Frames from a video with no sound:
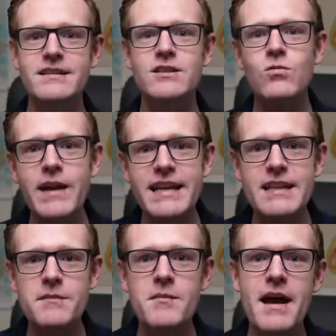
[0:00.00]
So reading
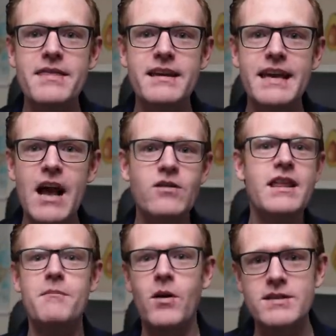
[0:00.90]
them, you might think, how could
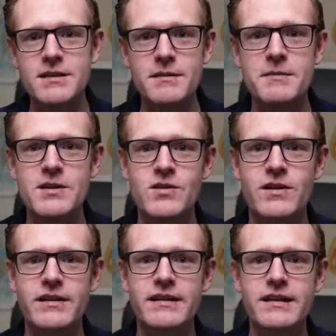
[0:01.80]
that possibly be
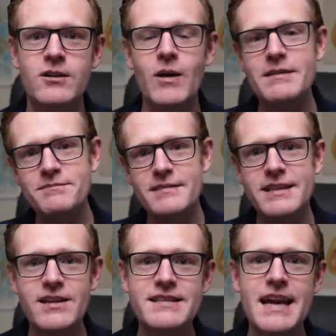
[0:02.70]
true? Well, it
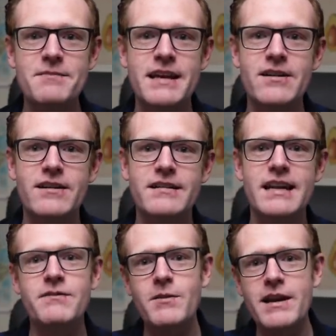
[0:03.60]
turns out they're not.
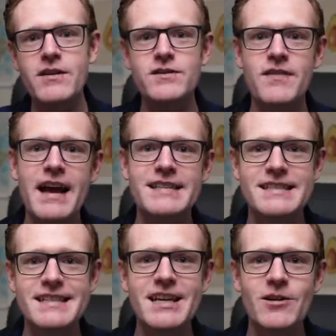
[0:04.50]
Every one of those facts
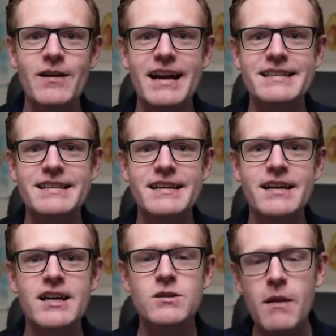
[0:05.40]
is incorrect.
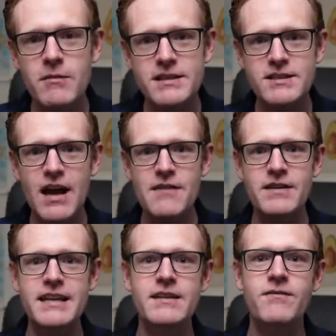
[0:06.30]
So I wanted to dive
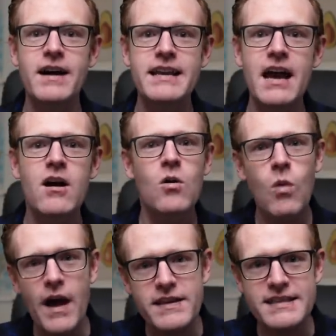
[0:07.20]
in and find out
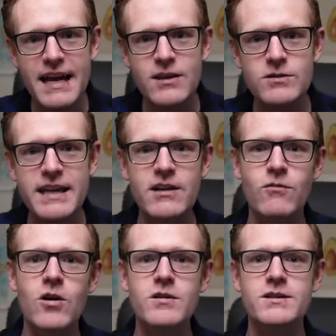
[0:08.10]
why these articles get it
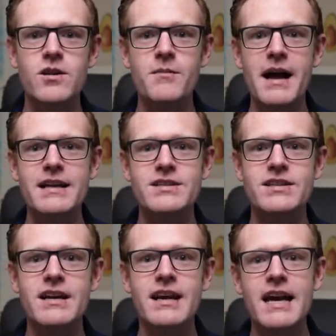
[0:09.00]
wrong so much,
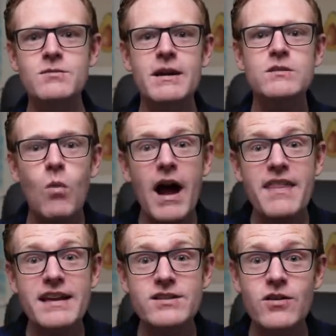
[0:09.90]
as well as why are
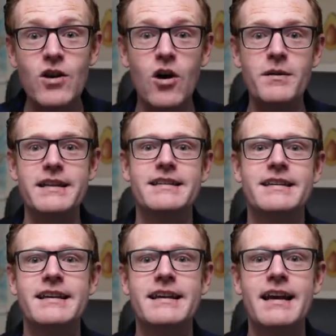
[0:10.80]
they so common,
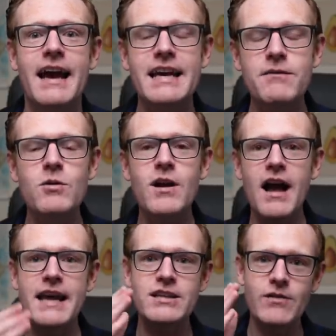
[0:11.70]
and give you a
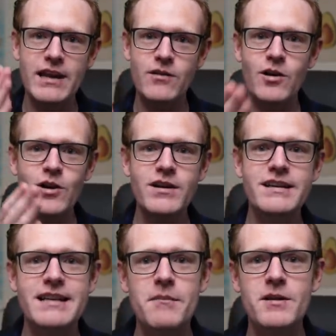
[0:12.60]
guide to create your
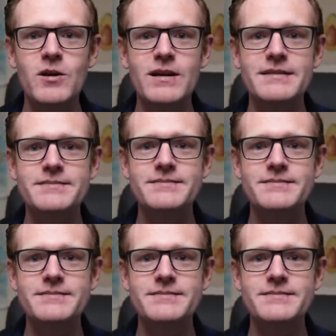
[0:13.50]
own dumb law.